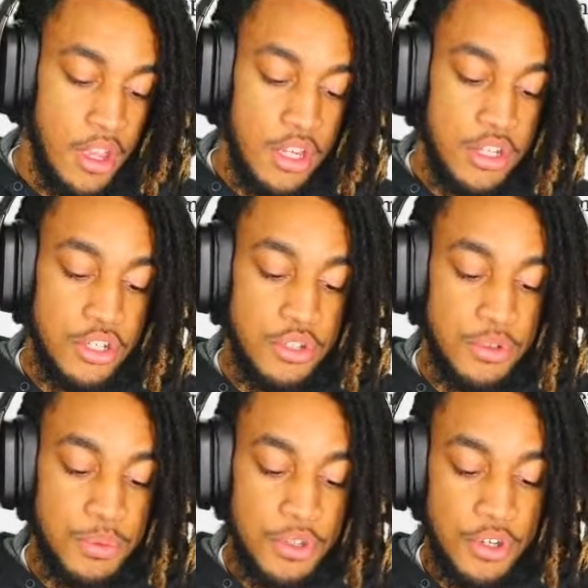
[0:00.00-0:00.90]
The
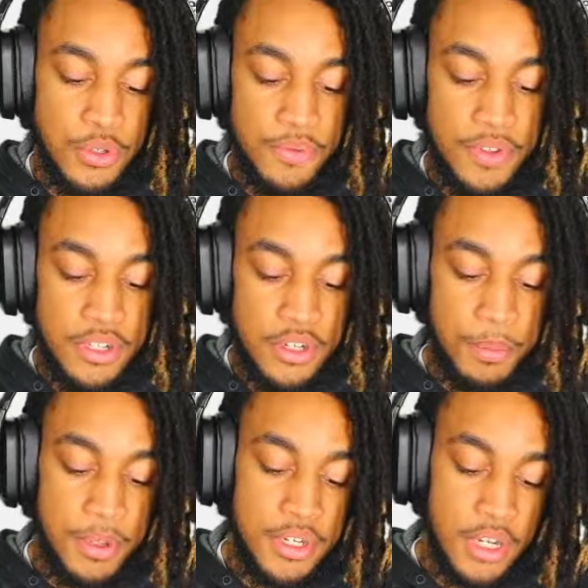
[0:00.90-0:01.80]
shoes, which also feature a
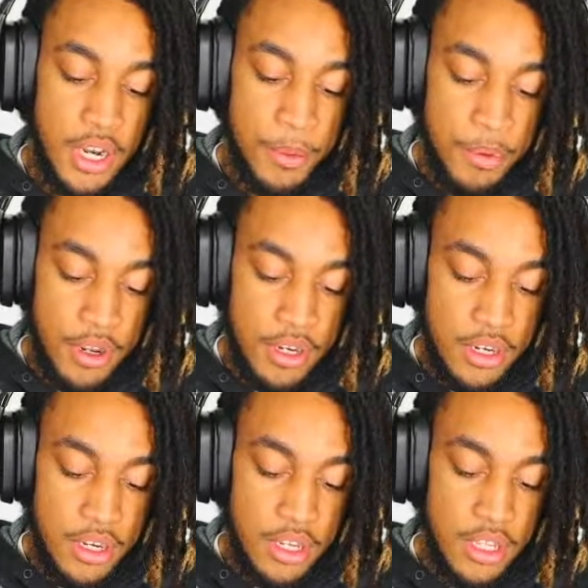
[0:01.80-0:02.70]
pentagram
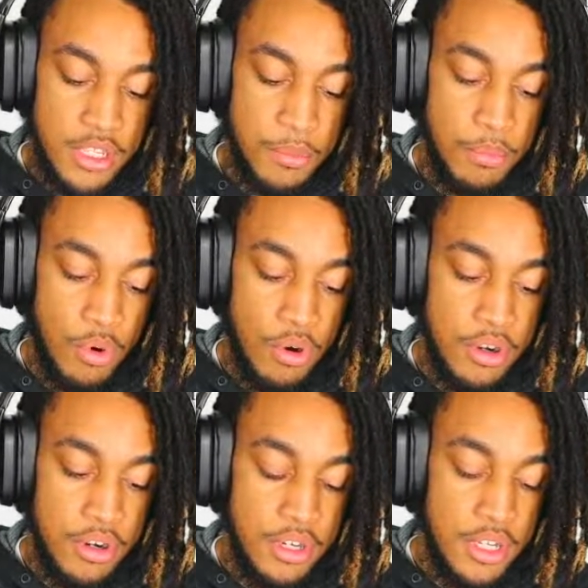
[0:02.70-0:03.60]
pendant, is
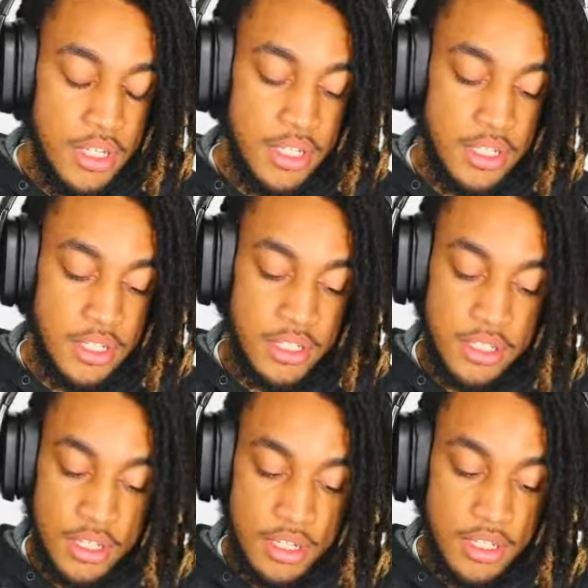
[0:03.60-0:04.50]
embroidered
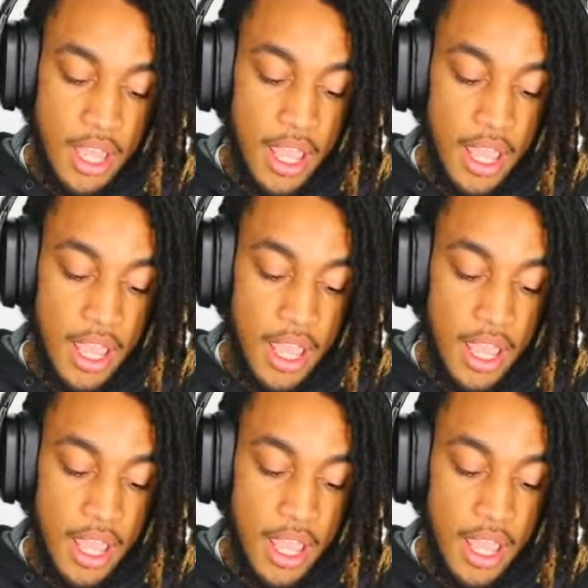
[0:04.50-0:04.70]
666,